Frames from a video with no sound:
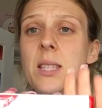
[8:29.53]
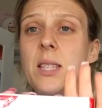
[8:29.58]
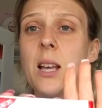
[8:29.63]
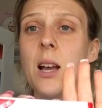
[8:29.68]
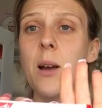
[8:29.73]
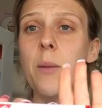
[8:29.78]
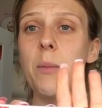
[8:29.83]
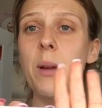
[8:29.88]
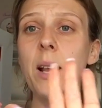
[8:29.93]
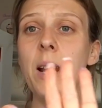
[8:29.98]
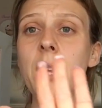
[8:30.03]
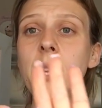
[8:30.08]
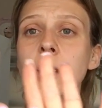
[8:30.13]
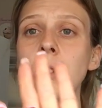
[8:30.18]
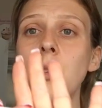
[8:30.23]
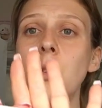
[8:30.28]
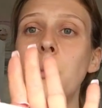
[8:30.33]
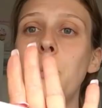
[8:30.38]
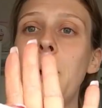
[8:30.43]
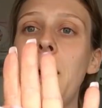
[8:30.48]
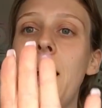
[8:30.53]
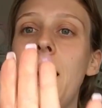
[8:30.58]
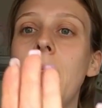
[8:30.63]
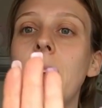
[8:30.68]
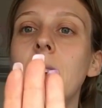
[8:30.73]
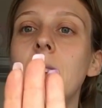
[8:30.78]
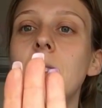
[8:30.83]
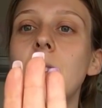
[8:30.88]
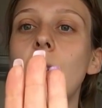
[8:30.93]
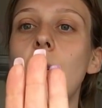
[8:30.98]
Some little
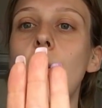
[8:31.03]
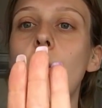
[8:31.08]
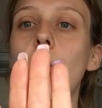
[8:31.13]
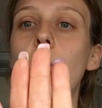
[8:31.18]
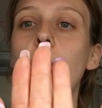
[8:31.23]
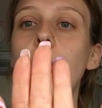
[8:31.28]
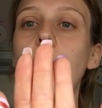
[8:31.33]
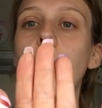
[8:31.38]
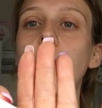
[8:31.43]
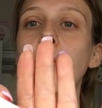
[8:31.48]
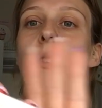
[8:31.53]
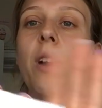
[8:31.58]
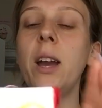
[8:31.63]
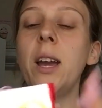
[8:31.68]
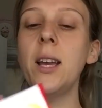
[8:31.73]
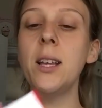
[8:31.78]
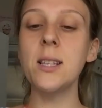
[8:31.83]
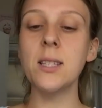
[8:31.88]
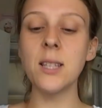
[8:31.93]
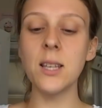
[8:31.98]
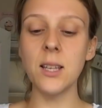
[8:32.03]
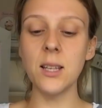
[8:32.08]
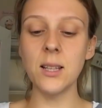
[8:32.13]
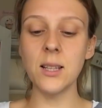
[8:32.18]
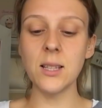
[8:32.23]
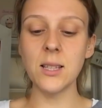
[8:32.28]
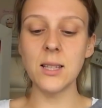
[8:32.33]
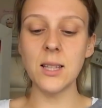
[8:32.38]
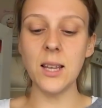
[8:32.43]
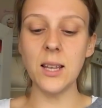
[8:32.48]
packs of
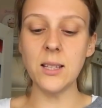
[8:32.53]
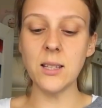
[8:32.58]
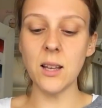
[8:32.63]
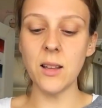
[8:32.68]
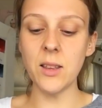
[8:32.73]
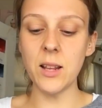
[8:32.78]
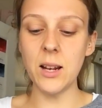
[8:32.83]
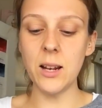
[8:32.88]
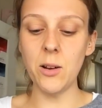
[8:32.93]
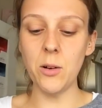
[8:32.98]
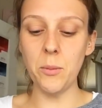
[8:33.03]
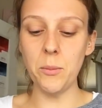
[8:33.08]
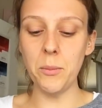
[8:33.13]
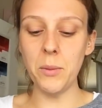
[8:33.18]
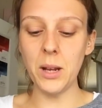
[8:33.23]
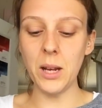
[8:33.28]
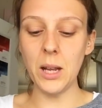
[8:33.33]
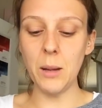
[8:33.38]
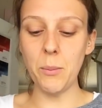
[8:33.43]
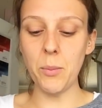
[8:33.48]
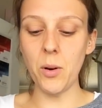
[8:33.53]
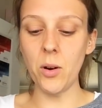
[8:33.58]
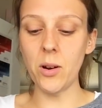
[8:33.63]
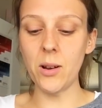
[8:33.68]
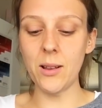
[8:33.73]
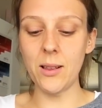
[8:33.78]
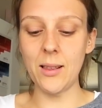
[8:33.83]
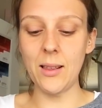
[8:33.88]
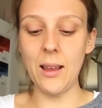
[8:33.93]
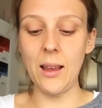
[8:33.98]
raisins. These are the little mini
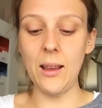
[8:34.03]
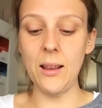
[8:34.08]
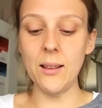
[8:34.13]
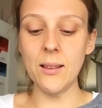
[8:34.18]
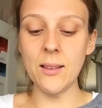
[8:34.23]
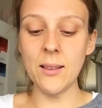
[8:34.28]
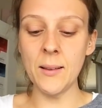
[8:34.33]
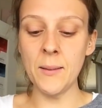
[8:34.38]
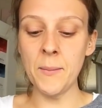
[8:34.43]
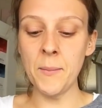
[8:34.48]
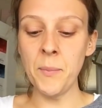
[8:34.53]
boxes.